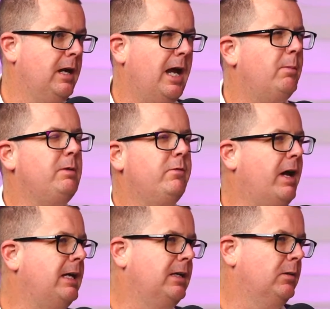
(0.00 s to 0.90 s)
How many
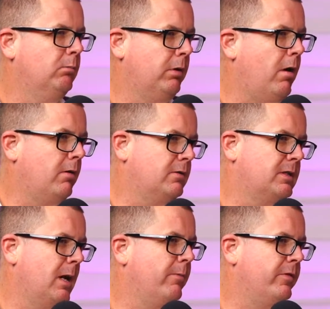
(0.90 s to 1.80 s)
vacant blocks
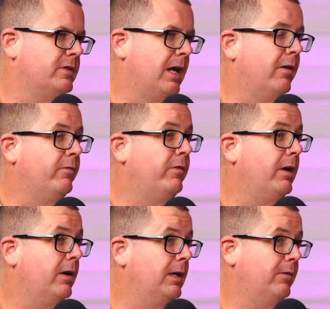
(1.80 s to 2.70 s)
come for sale?
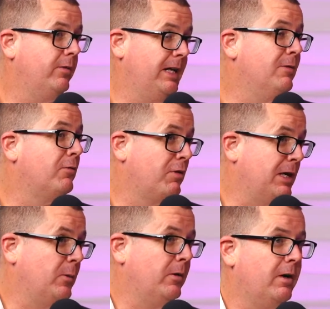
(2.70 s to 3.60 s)
Very
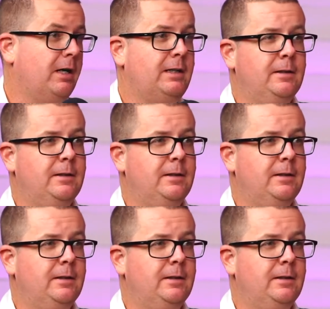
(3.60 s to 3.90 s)
infrequent, right?